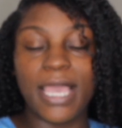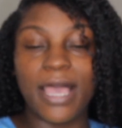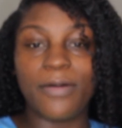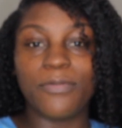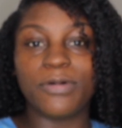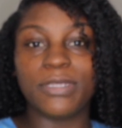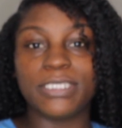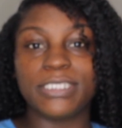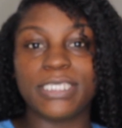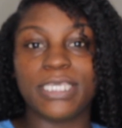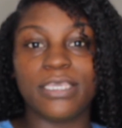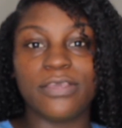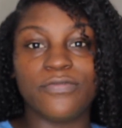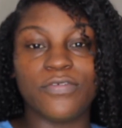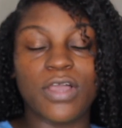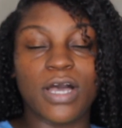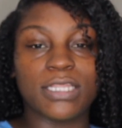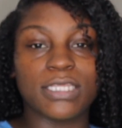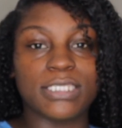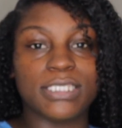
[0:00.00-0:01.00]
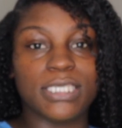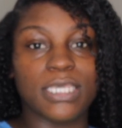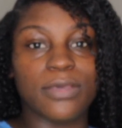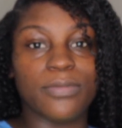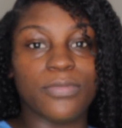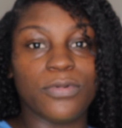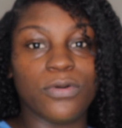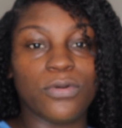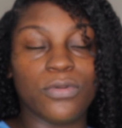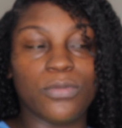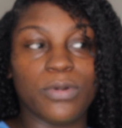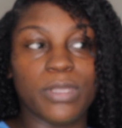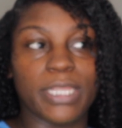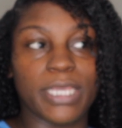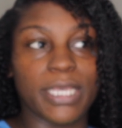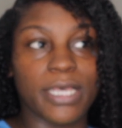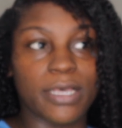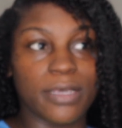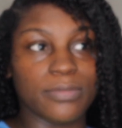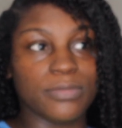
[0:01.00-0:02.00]
I wanted to give y'all a tip when
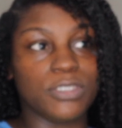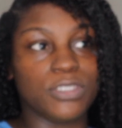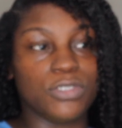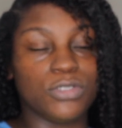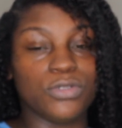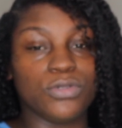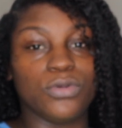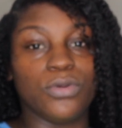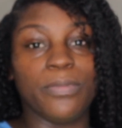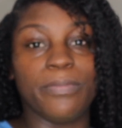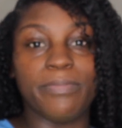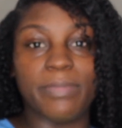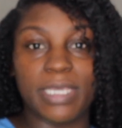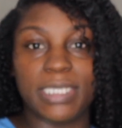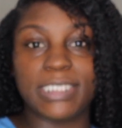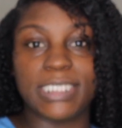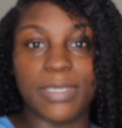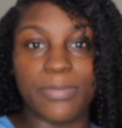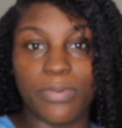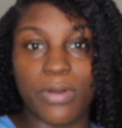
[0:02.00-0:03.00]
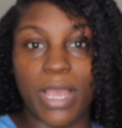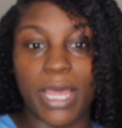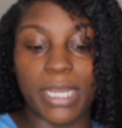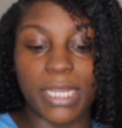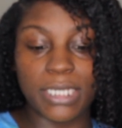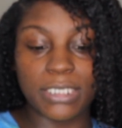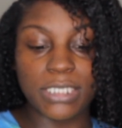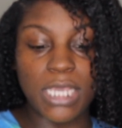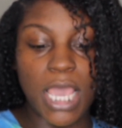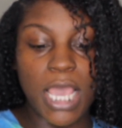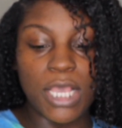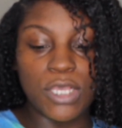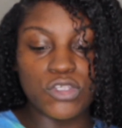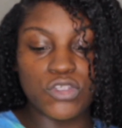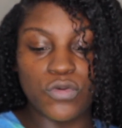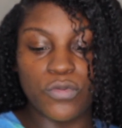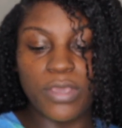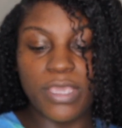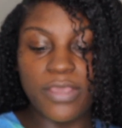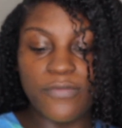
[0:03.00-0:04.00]
it comes to mixing products.
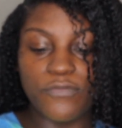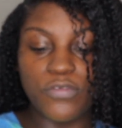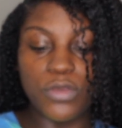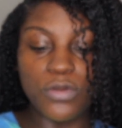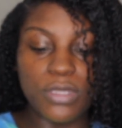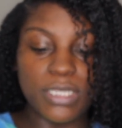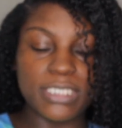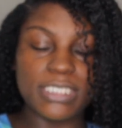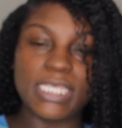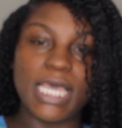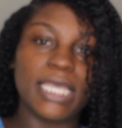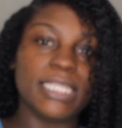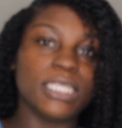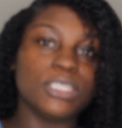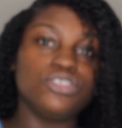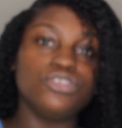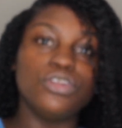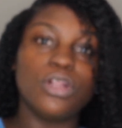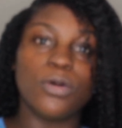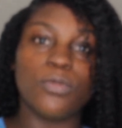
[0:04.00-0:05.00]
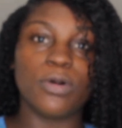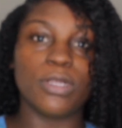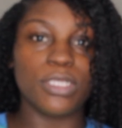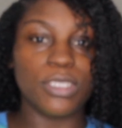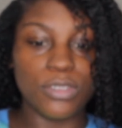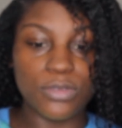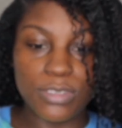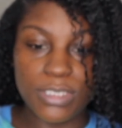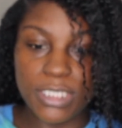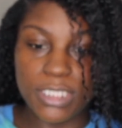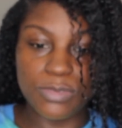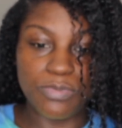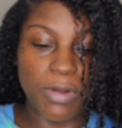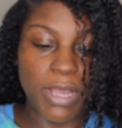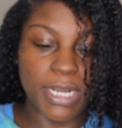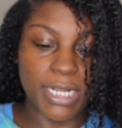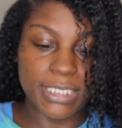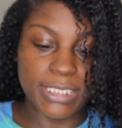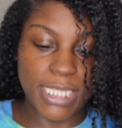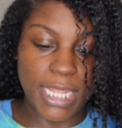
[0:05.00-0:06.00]
So if you decide that you don't want to use these
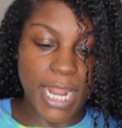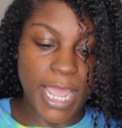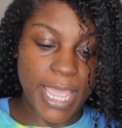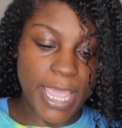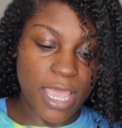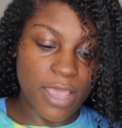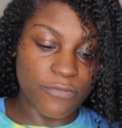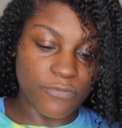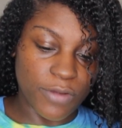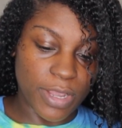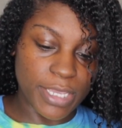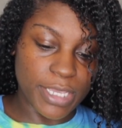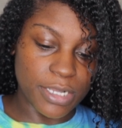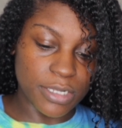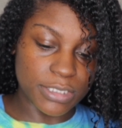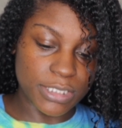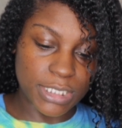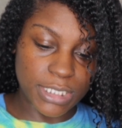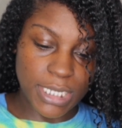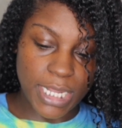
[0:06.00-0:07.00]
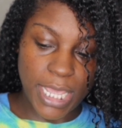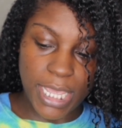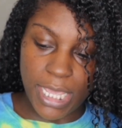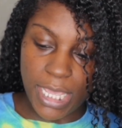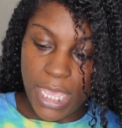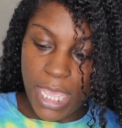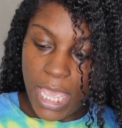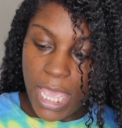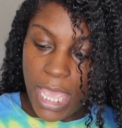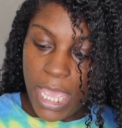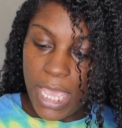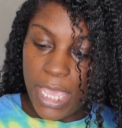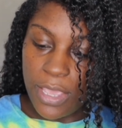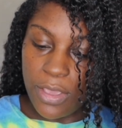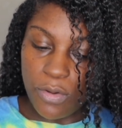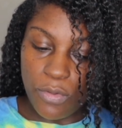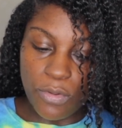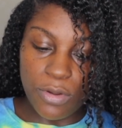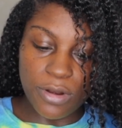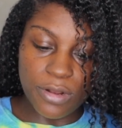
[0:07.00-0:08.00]
products that I have right here today,
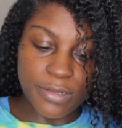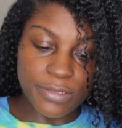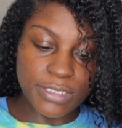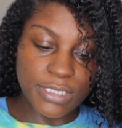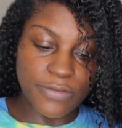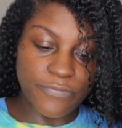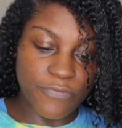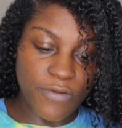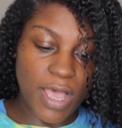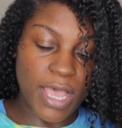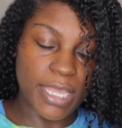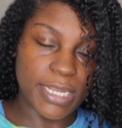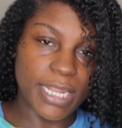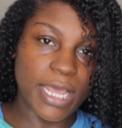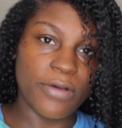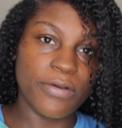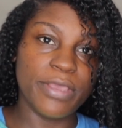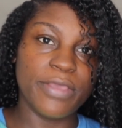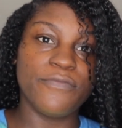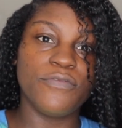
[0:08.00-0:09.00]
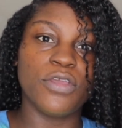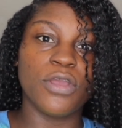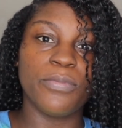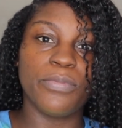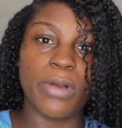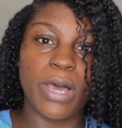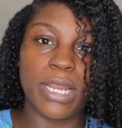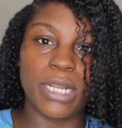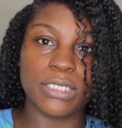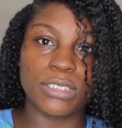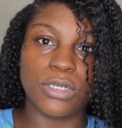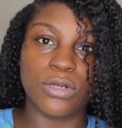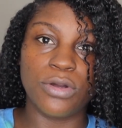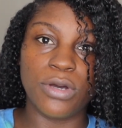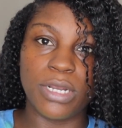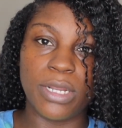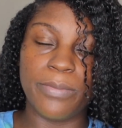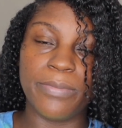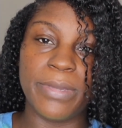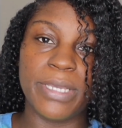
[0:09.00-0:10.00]
in order to find out if your products are
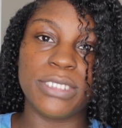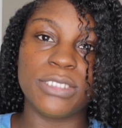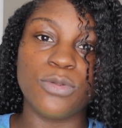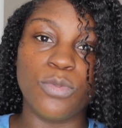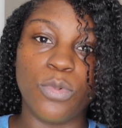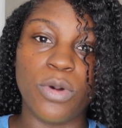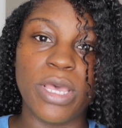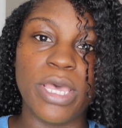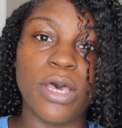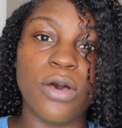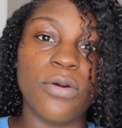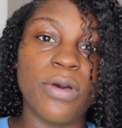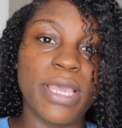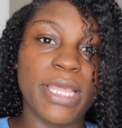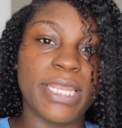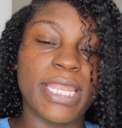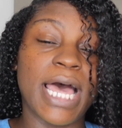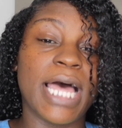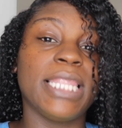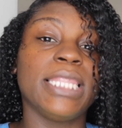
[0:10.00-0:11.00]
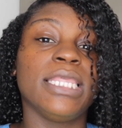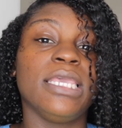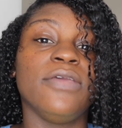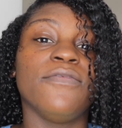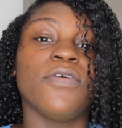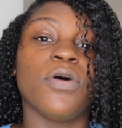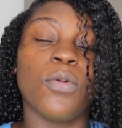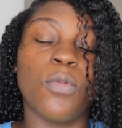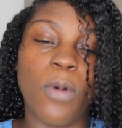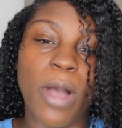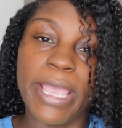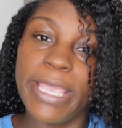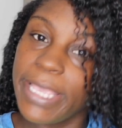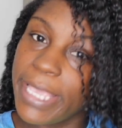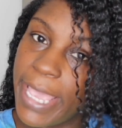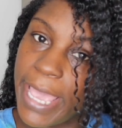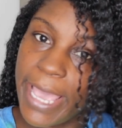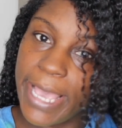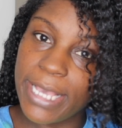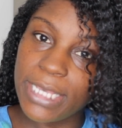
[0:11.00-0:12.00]
going to mix well and not leave a white
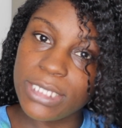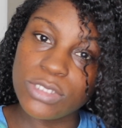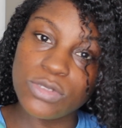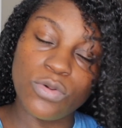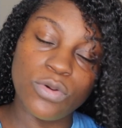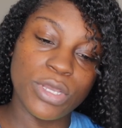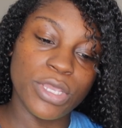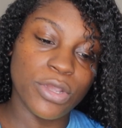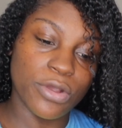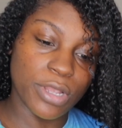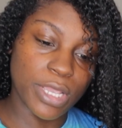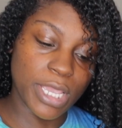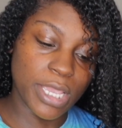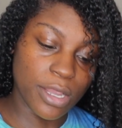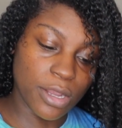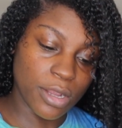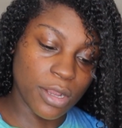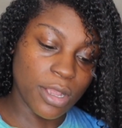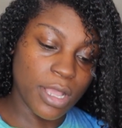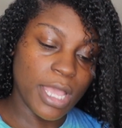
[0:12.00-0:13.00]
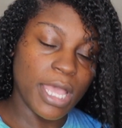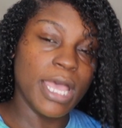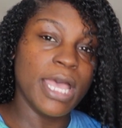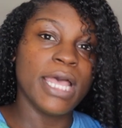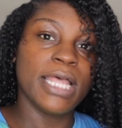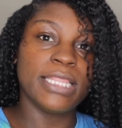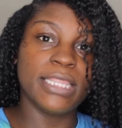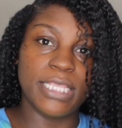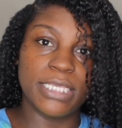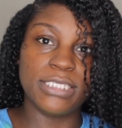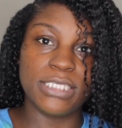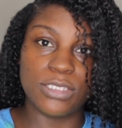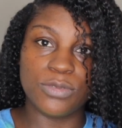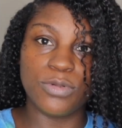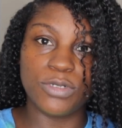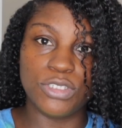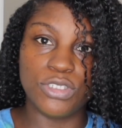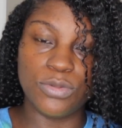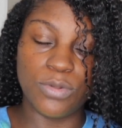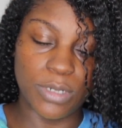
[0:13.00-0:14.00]
cast on your hair, this is
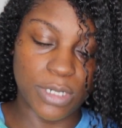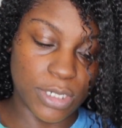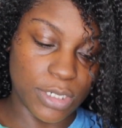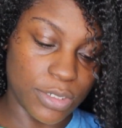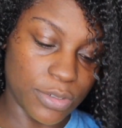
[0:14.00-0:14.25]
what you want